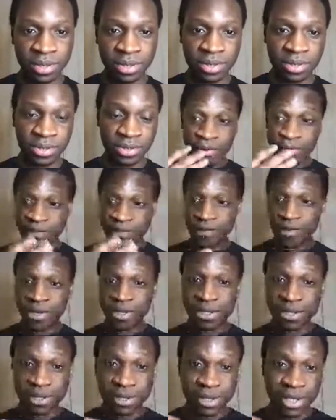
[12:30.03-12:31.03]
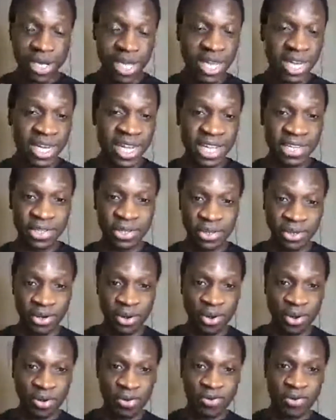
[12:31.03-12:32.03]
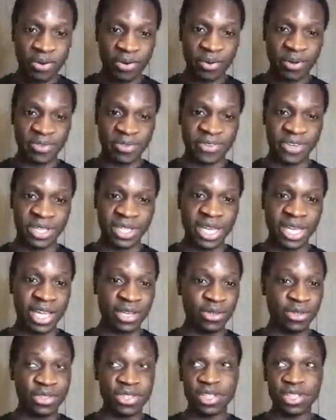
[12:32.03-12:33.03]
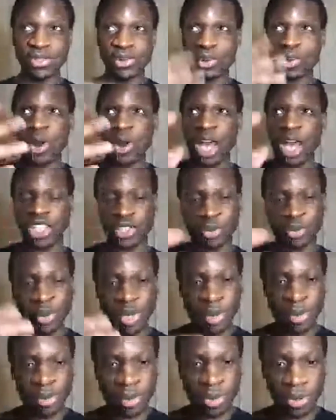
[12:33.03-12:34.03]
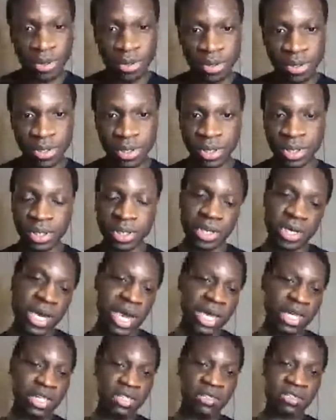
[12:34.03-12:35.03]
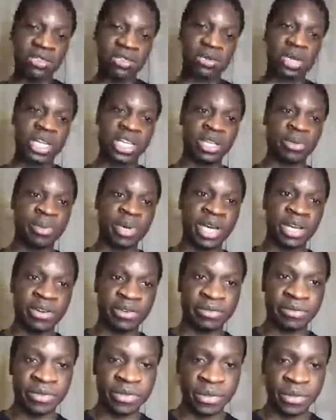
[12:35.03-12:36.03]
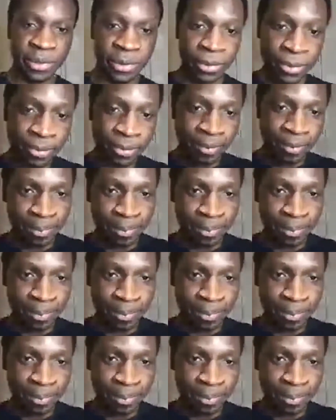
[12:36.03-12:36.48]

So you go first and then you're over with it and you just watch people and it's already better for you.